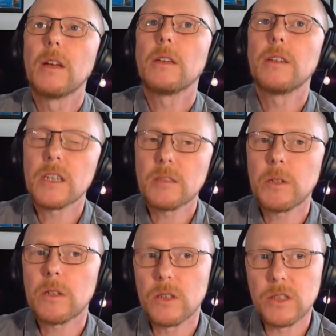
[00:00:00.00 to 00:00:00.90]
just
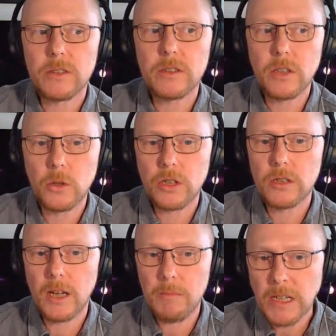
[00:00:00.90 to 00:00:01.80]
because the social
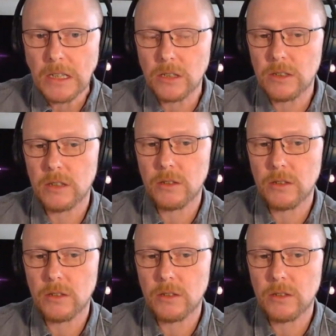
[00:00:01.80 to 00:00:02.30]
dimensions and